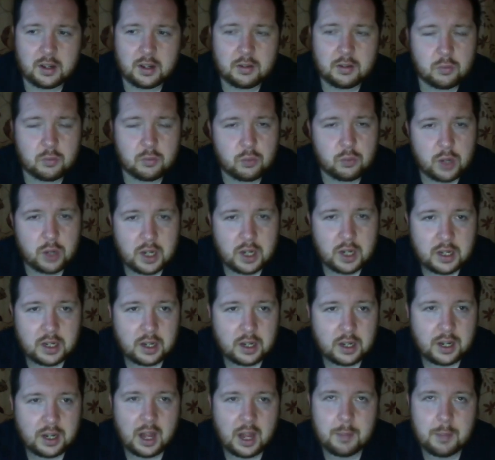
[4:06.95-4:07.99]
Really
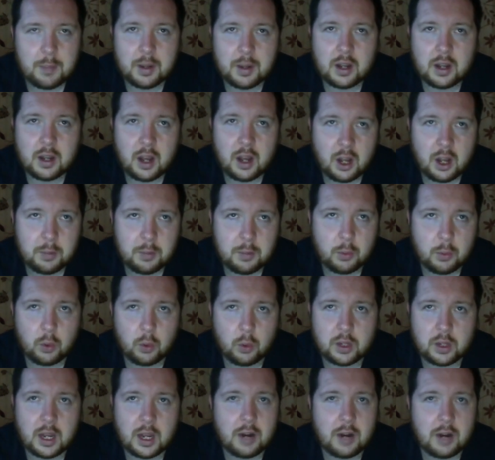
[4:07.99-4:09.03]
dynamic, hard ball
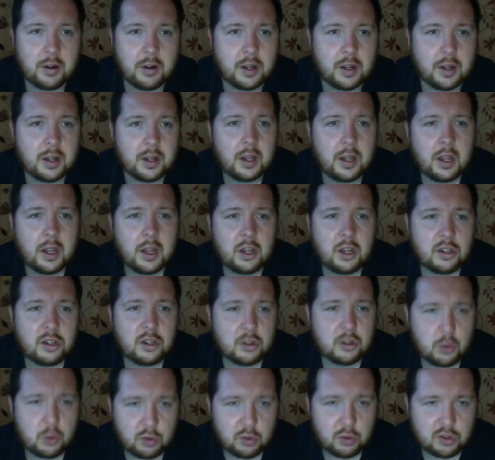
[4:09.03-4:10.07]
carrier,
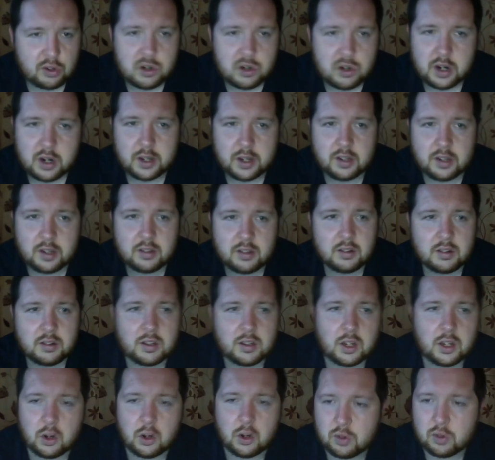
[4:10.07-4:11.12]
scores tries, you
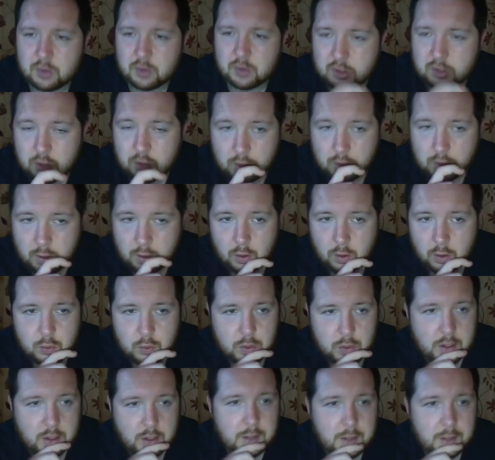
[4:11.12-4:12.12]
know, so he's got the lot really.